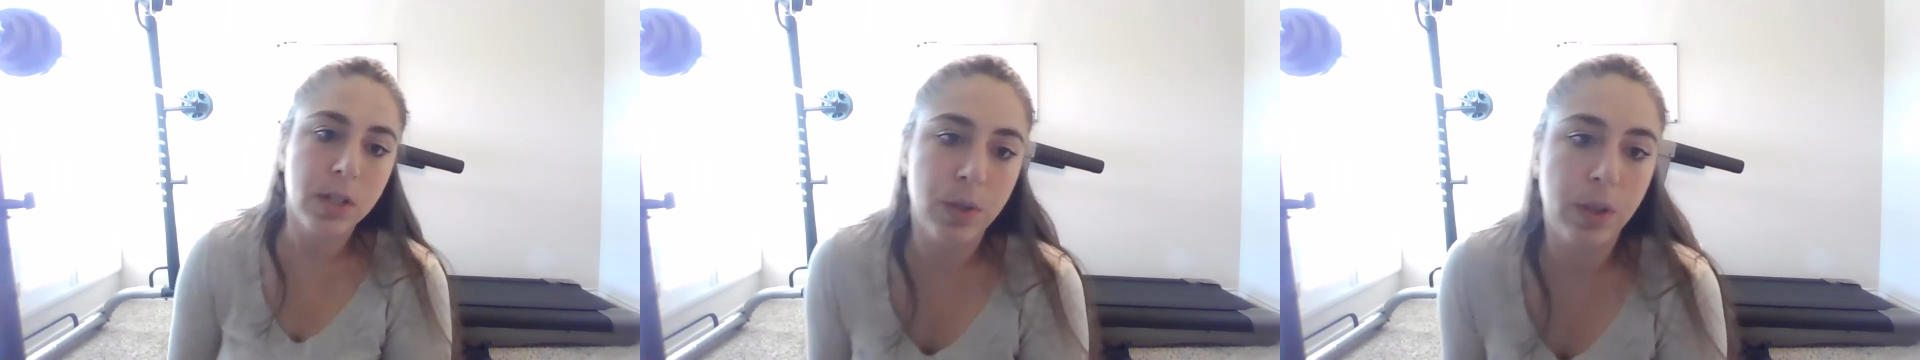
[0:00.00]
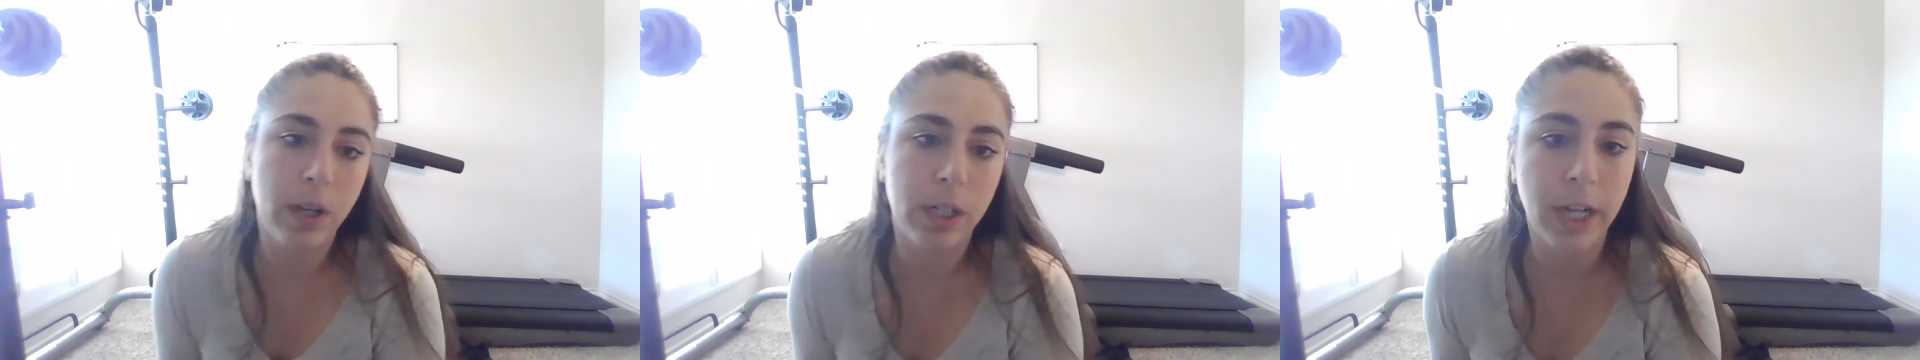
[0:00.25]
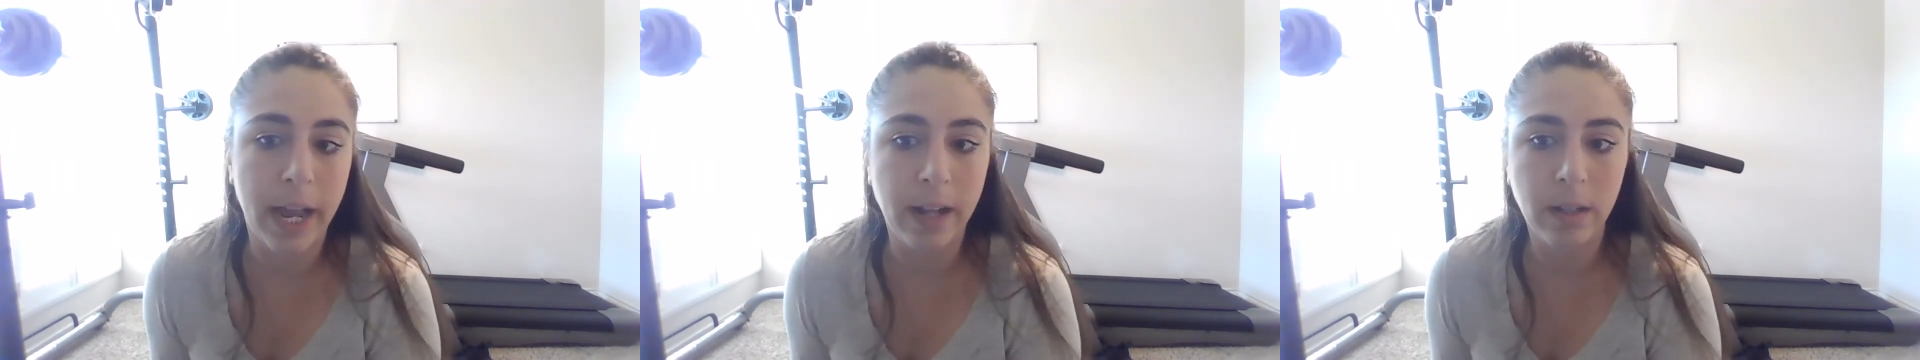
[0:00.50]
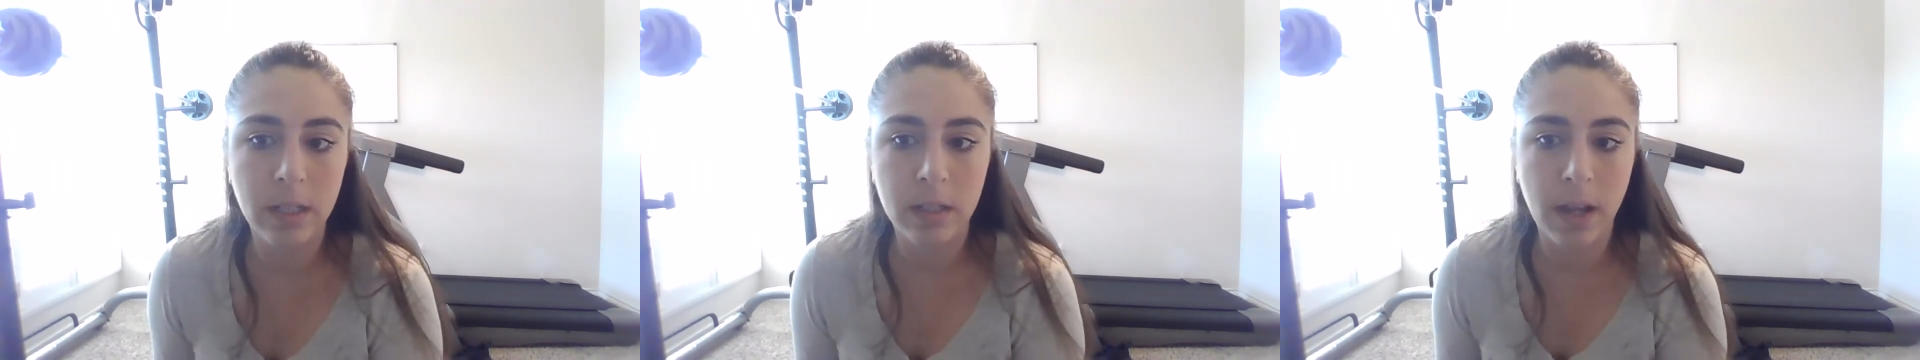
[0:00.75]
to their
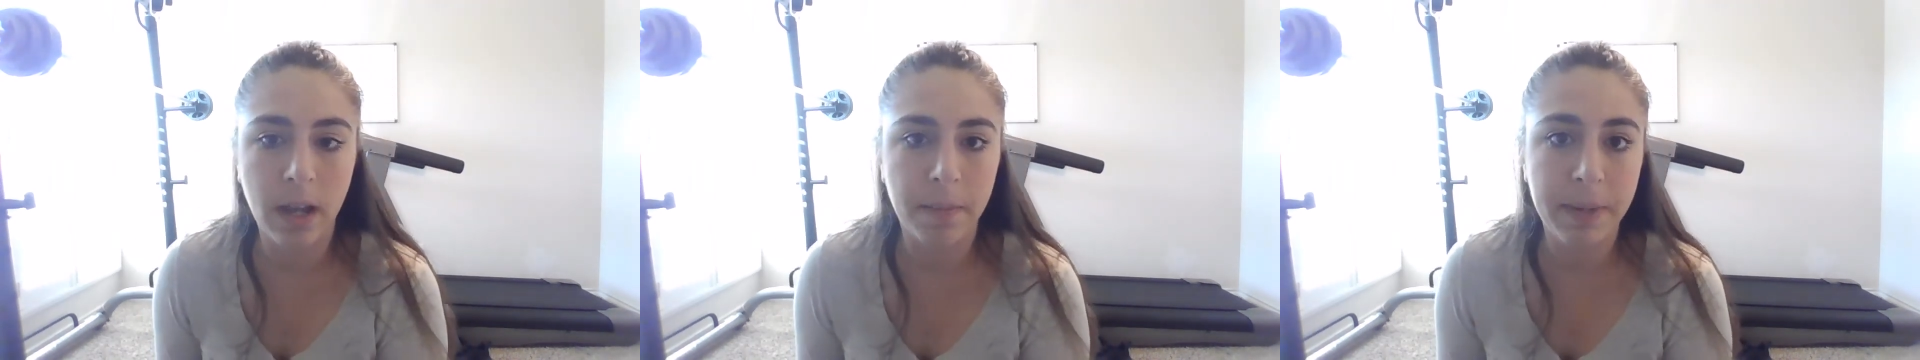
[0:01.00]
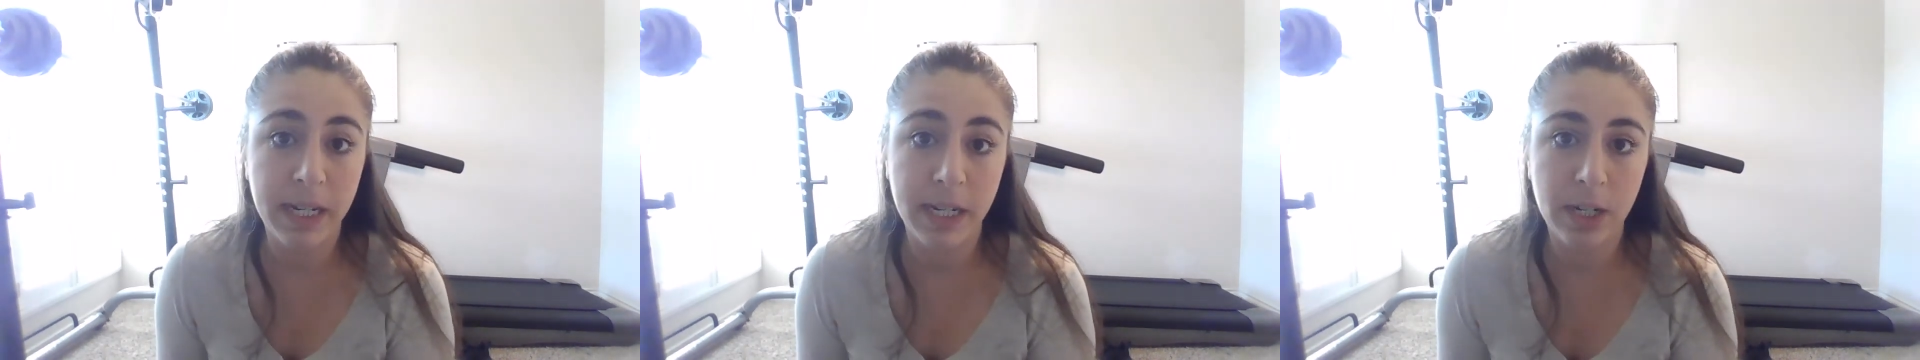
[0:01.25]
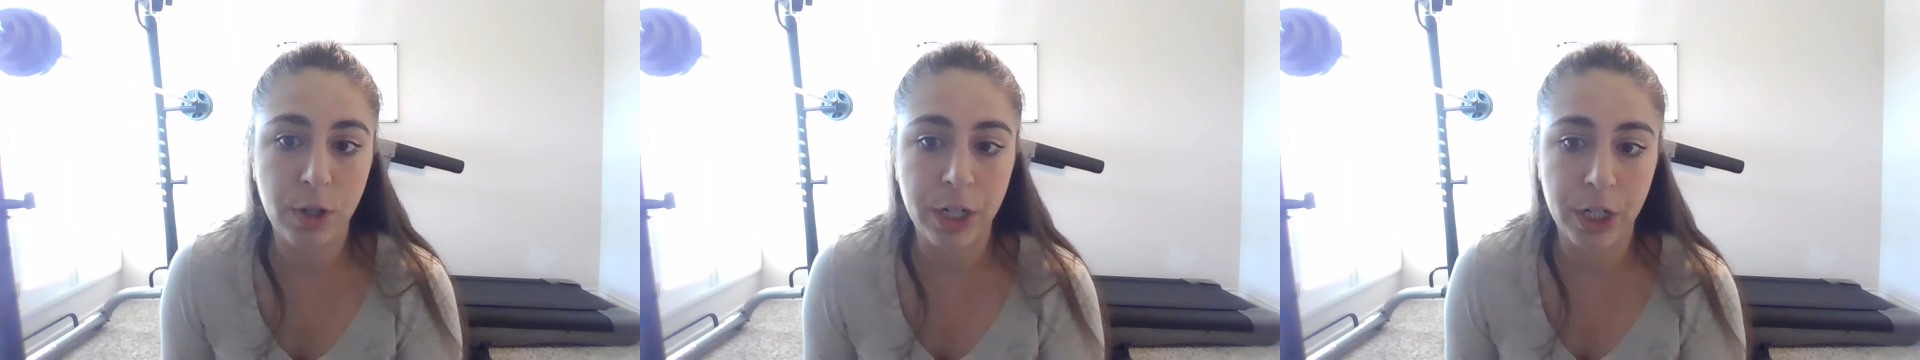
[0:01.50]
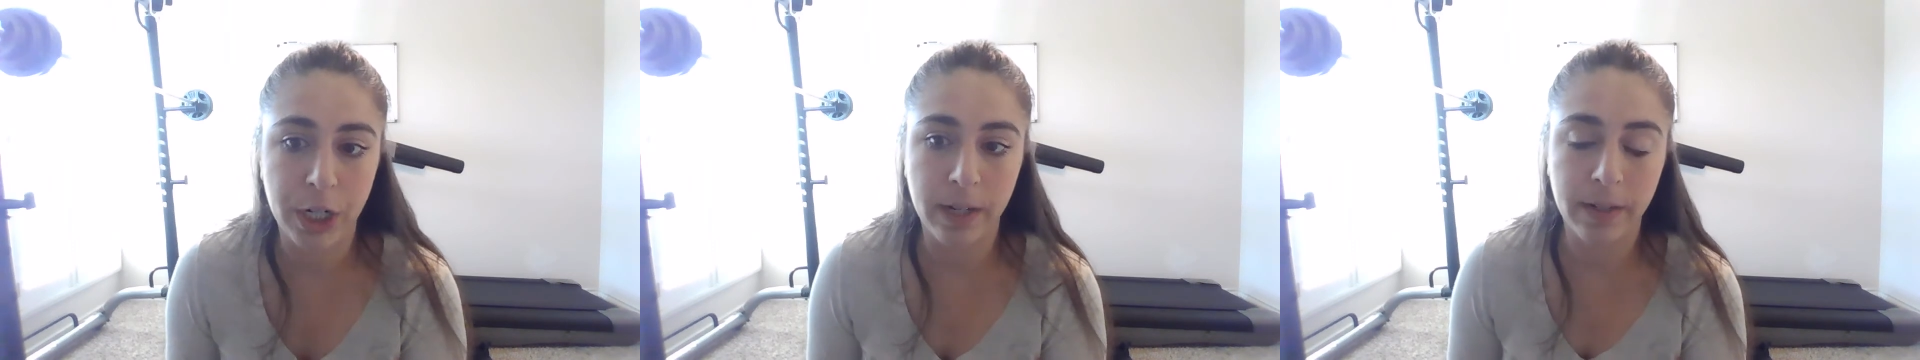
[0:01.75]
child's
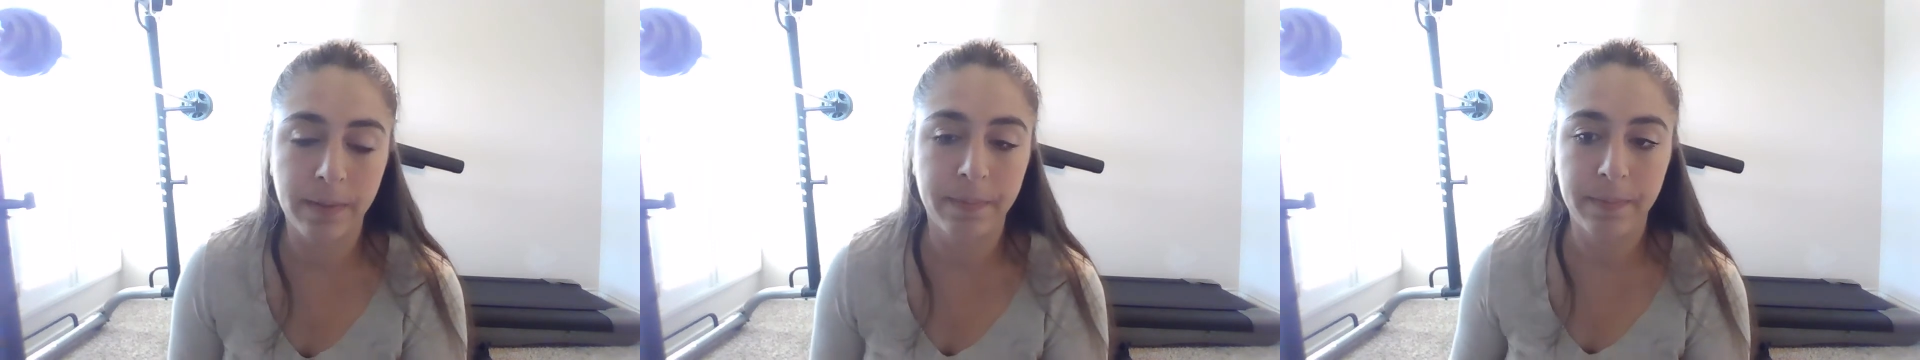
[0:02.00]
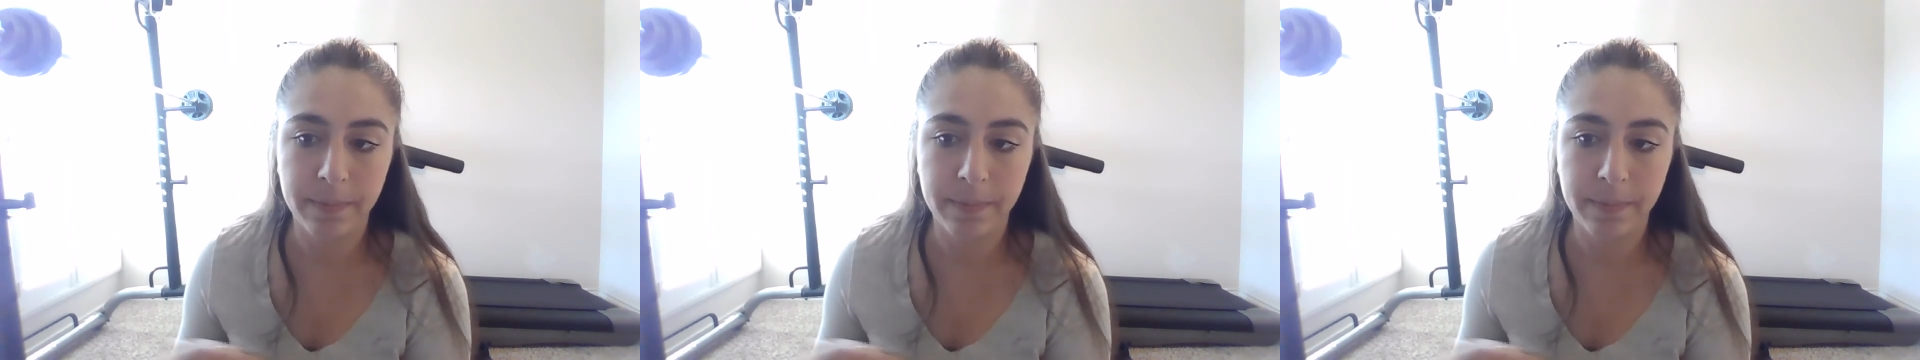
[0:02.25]
pediatrician